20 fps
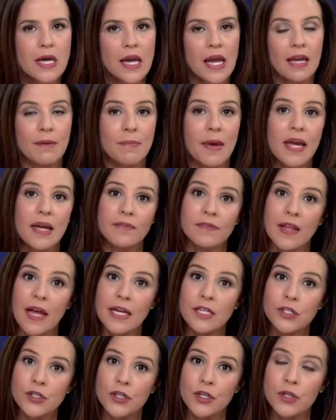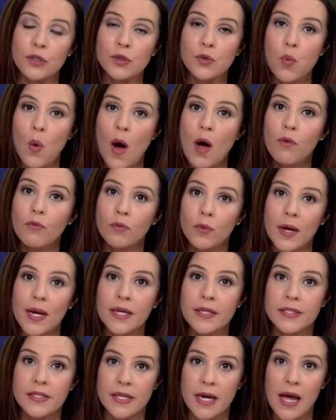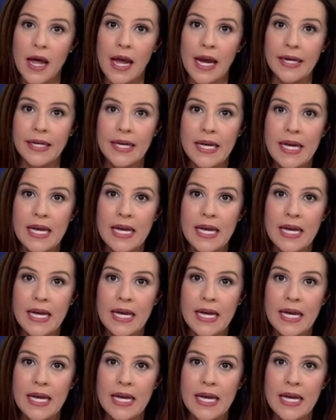In May of last year, 12 rays died.